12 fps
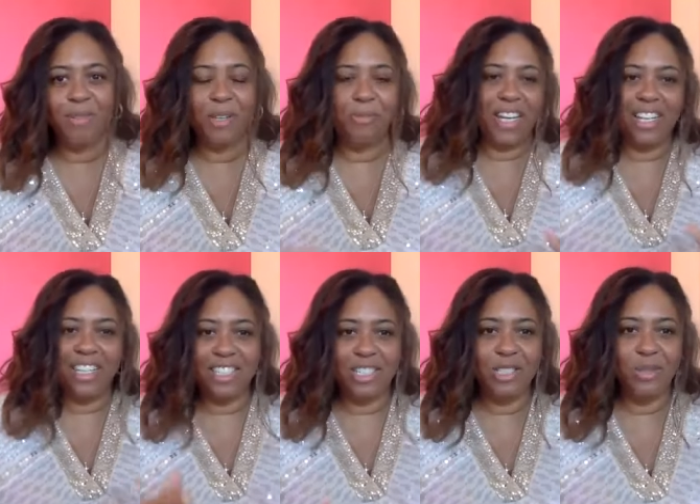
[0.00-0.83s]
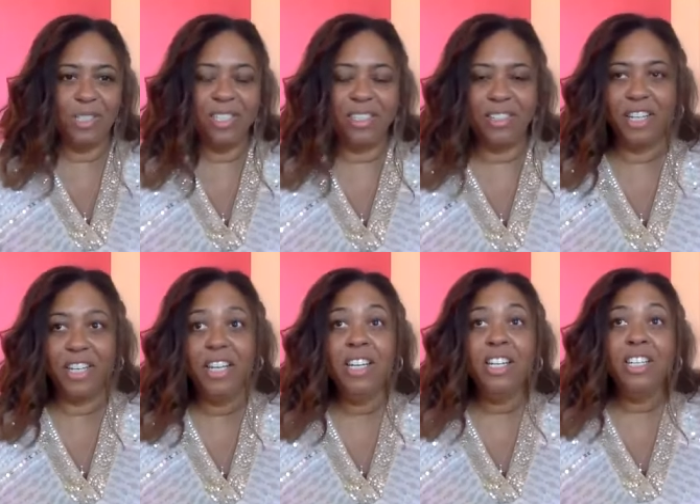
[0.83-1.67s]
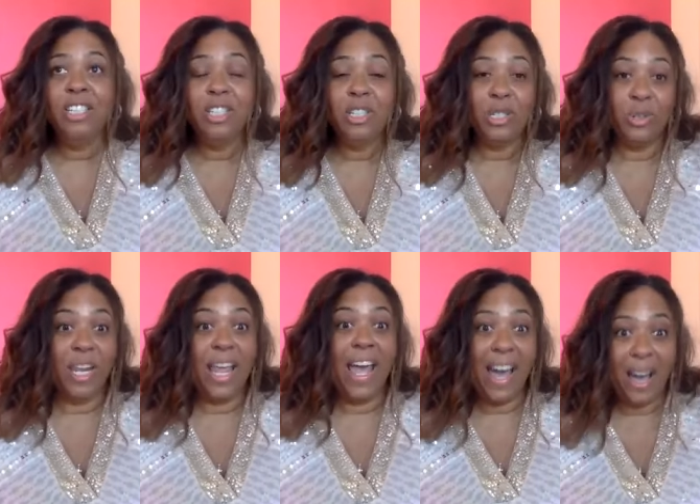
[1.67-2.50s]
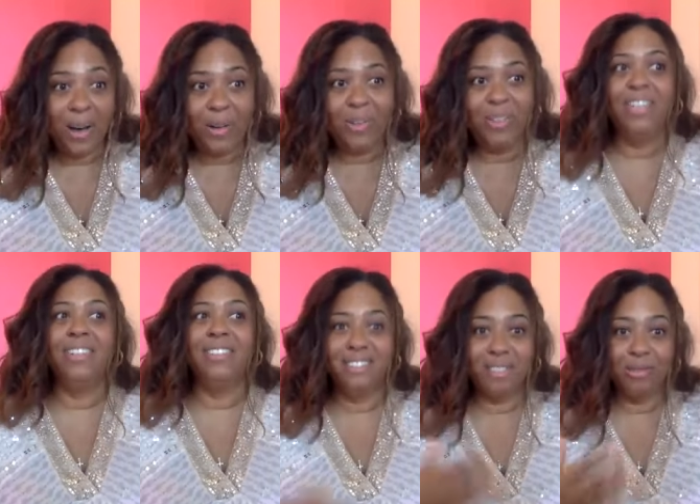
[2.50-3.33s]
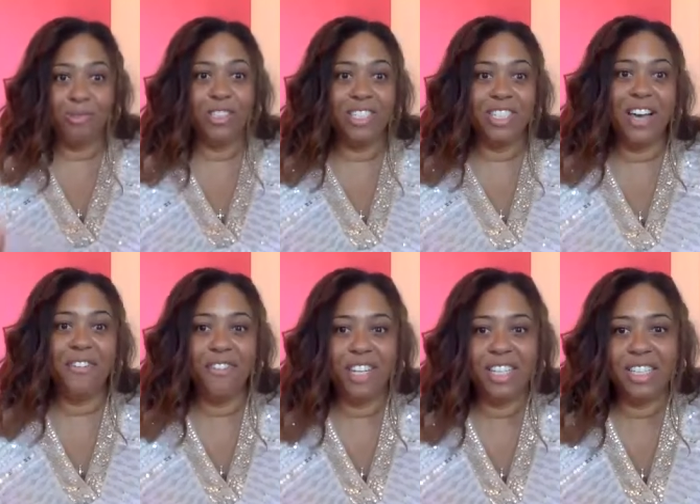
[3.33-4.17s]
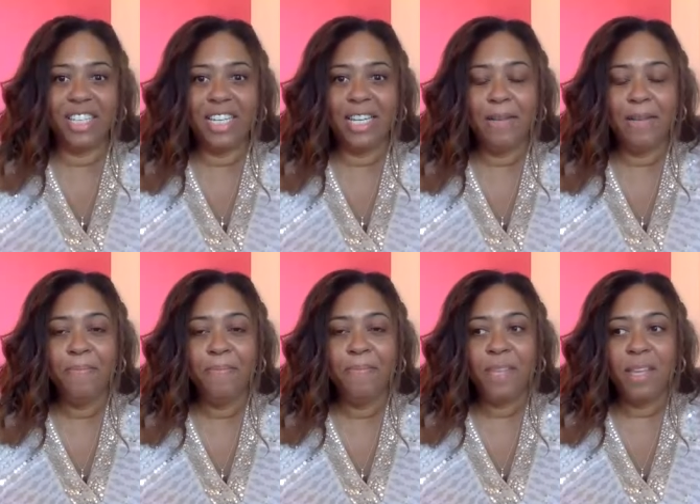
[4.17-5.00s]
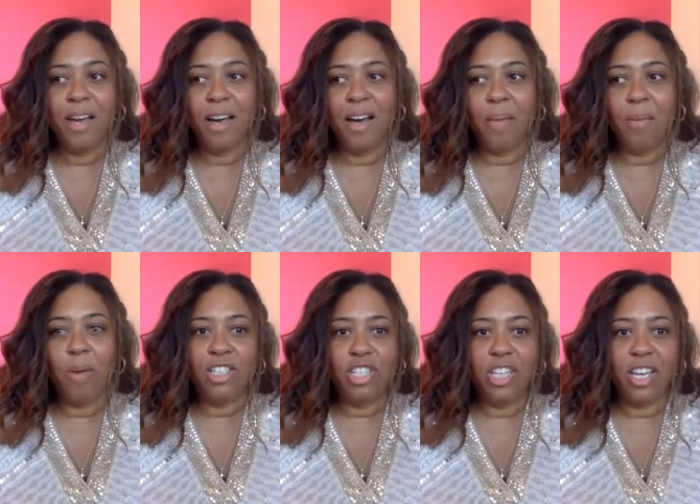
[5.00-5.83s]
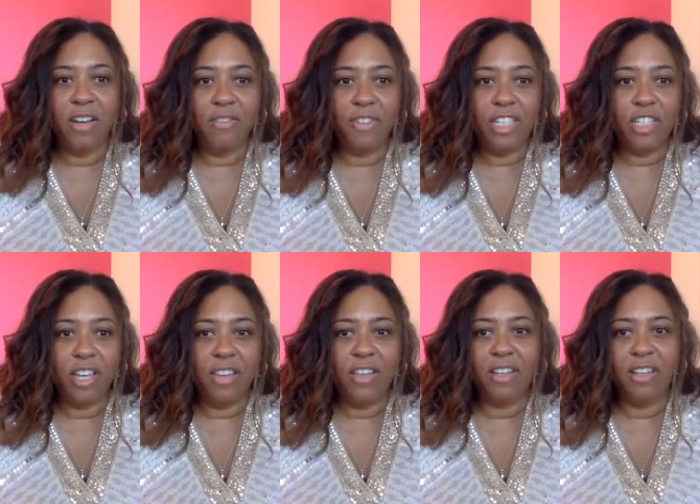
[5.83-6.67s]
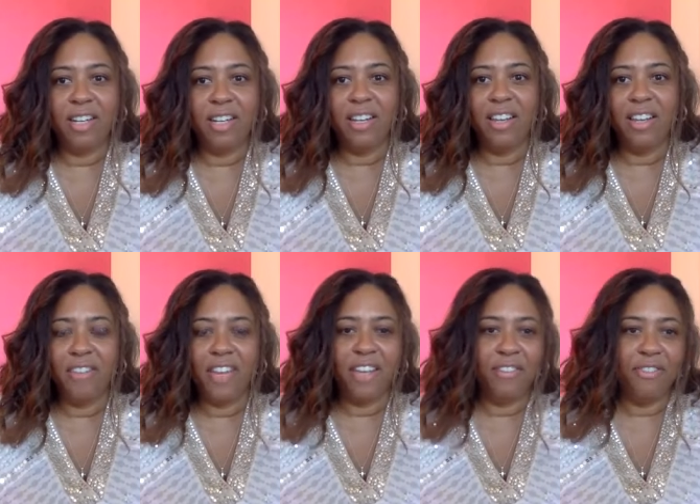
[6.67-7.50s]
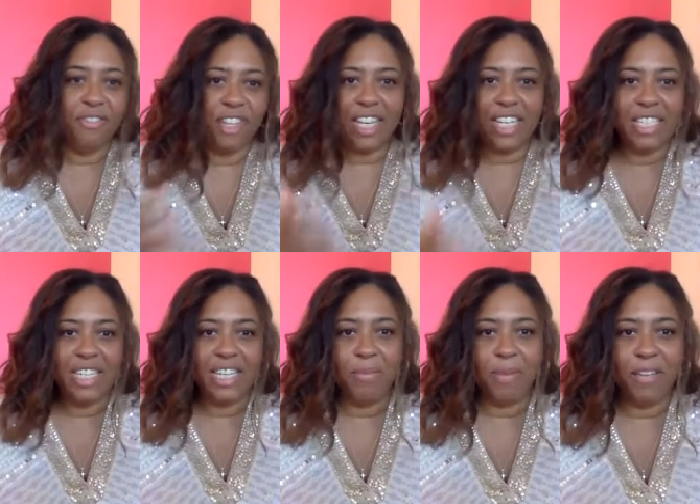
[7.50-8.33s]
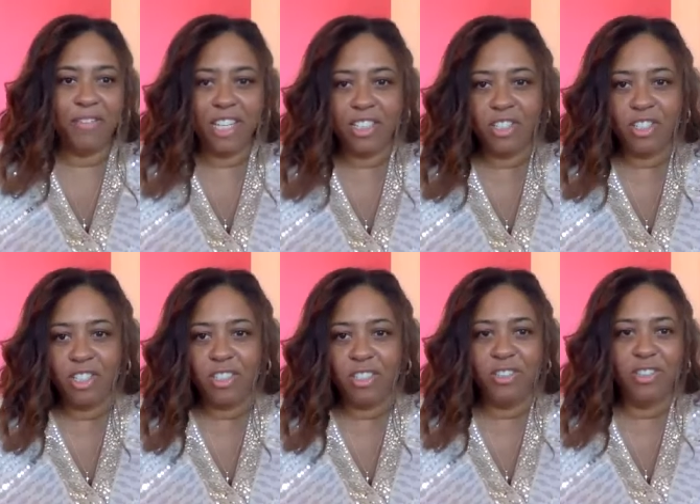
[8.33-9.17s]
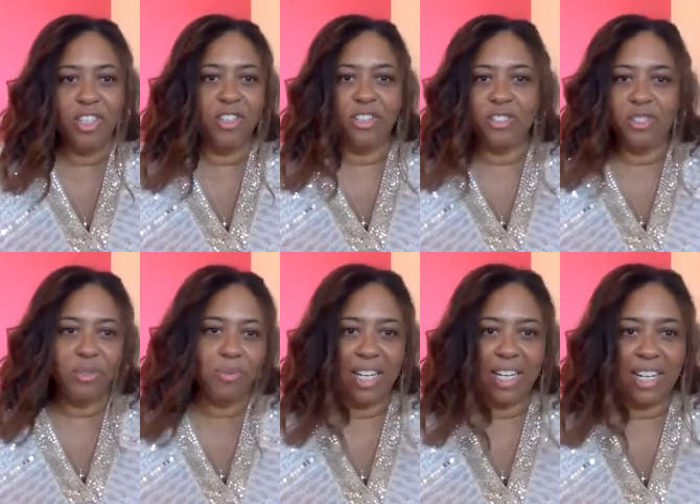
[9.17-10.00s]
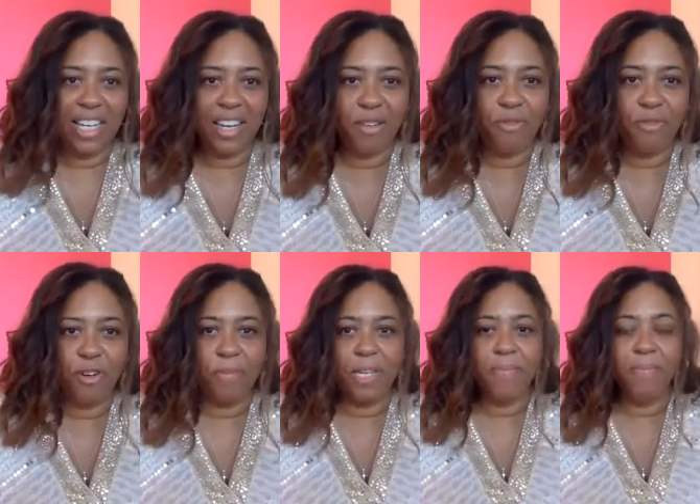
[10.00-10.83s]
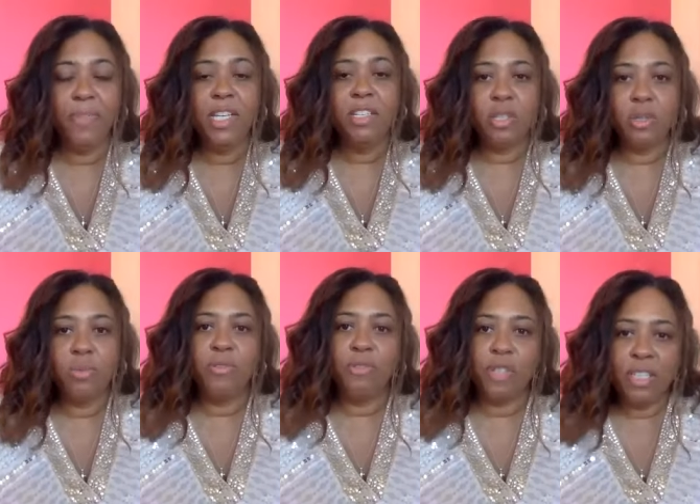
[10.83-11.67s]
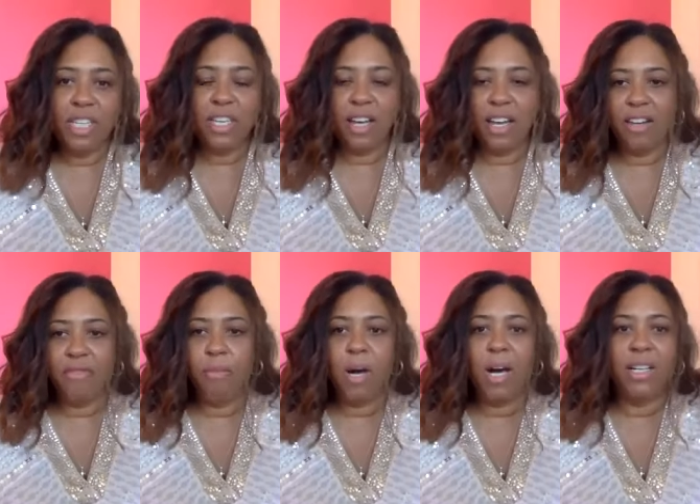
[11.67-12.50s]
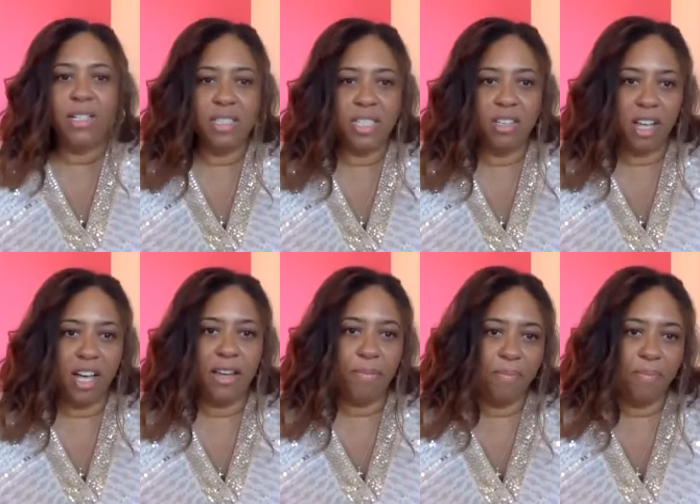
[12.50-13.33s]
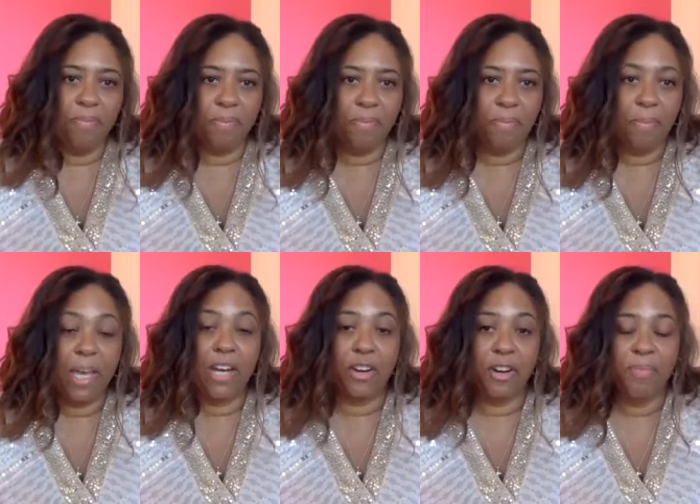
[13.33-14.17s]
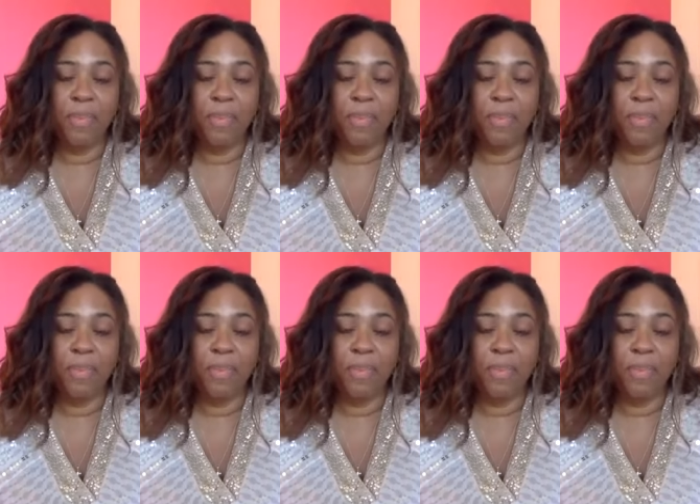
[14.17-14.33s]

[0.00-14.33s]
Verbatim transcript: We run in to do a delivery. So now we're definitely um, watching out for each other. And if I forget to get my face shield, the nurse will run and get it for me. So we really kind of bonded a lot better.